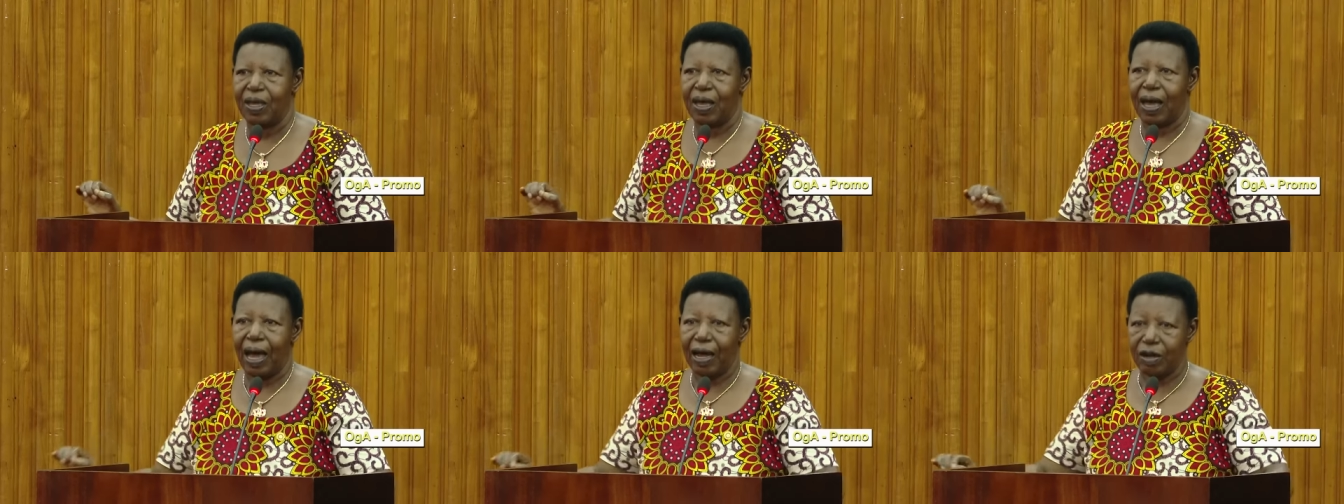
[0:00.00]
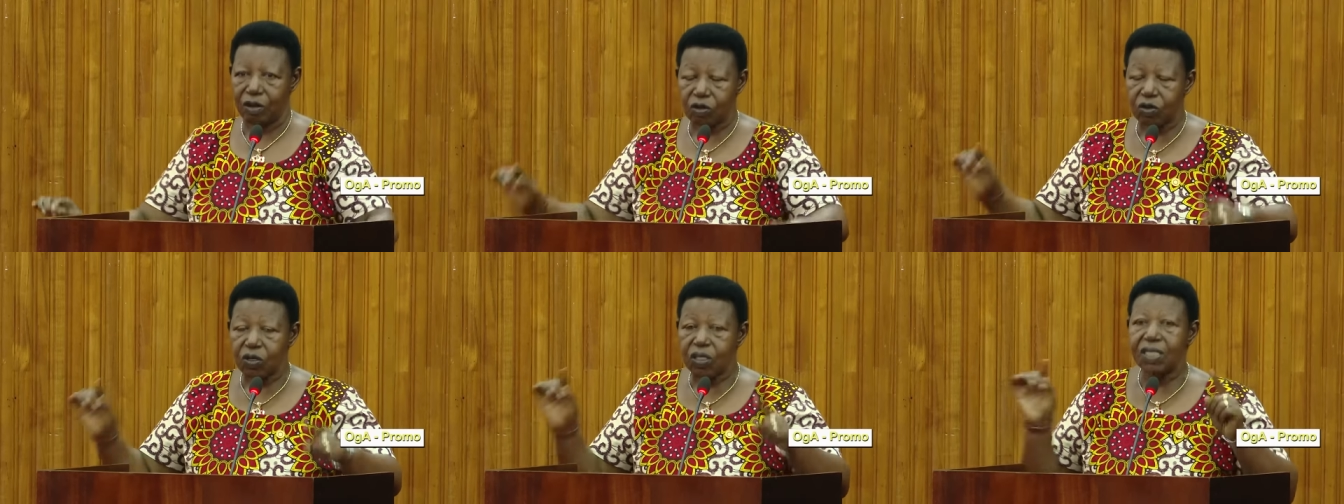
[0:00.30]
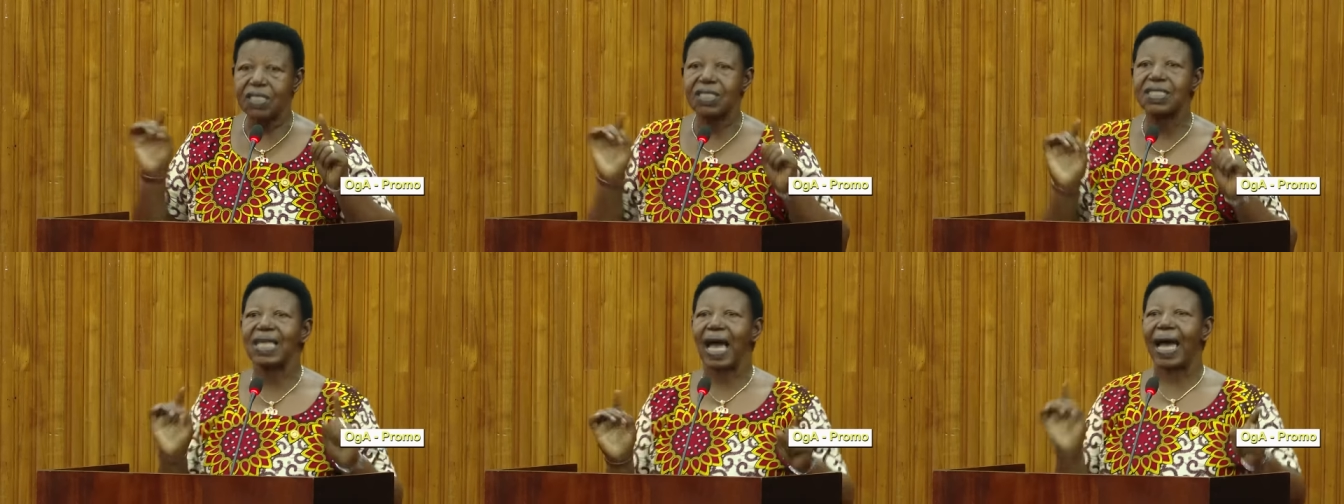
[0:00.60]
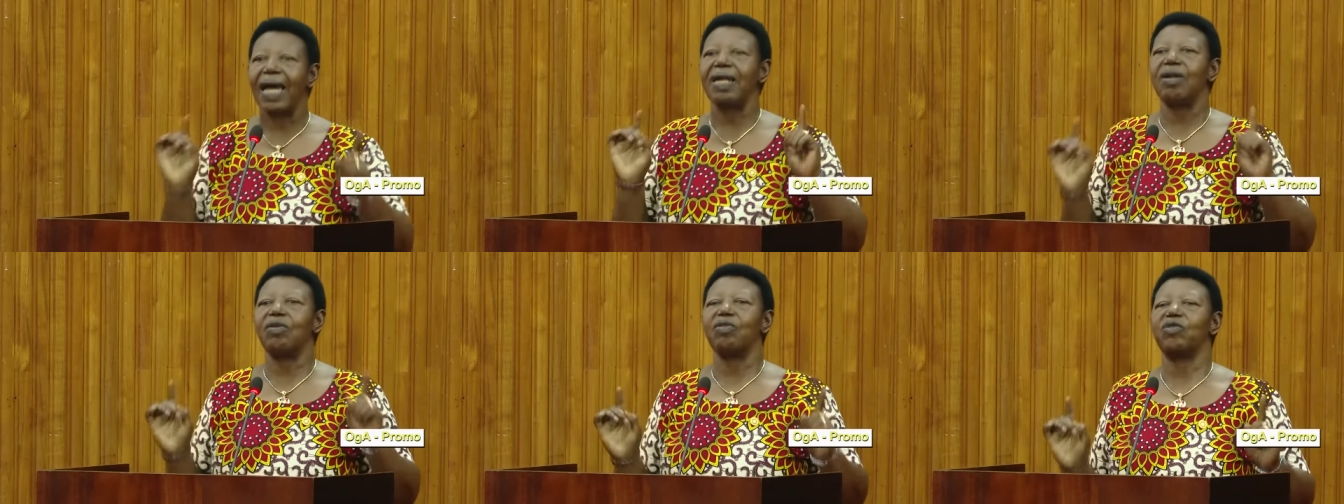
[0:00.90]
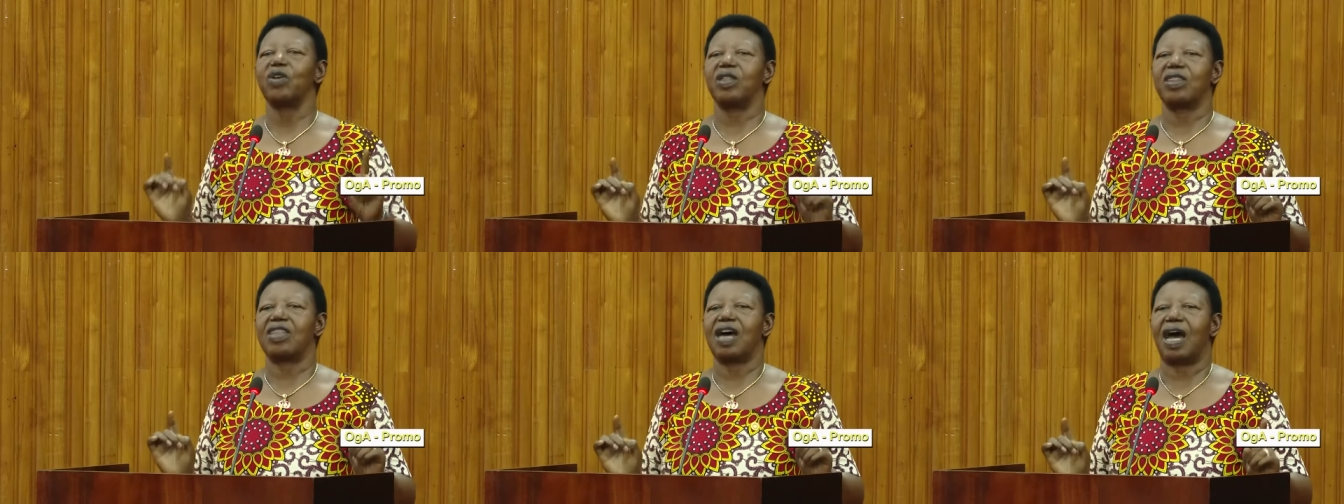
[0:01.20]
and you stand
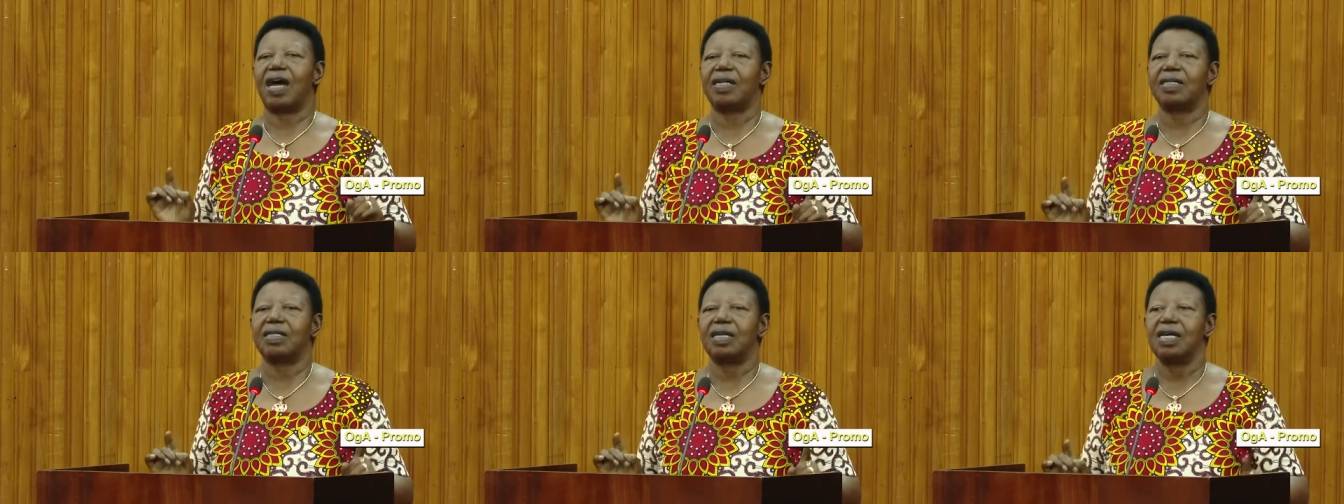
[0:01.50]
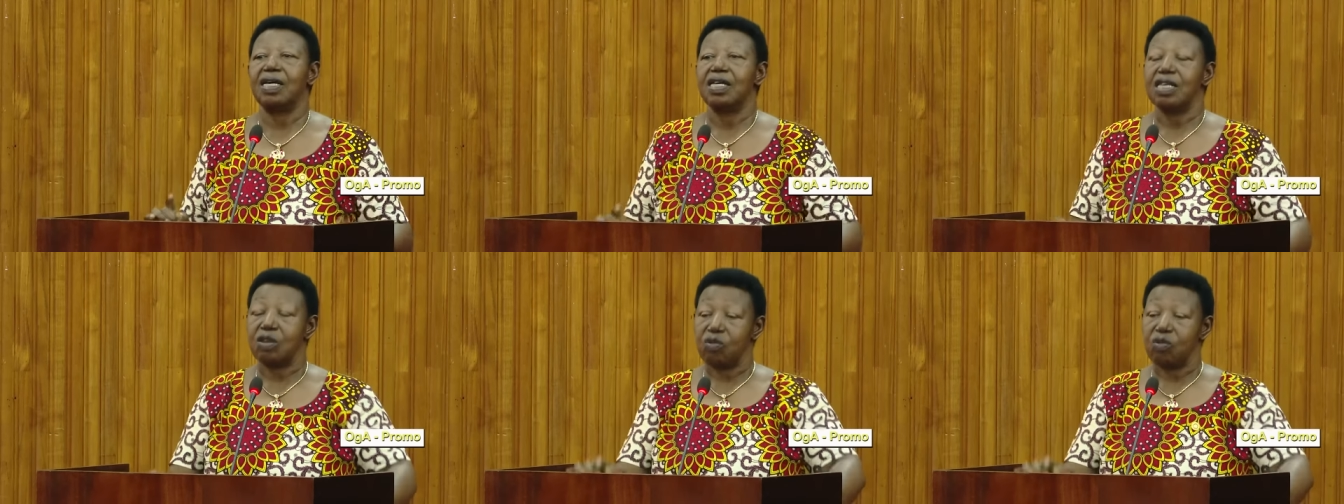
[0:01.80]
with that,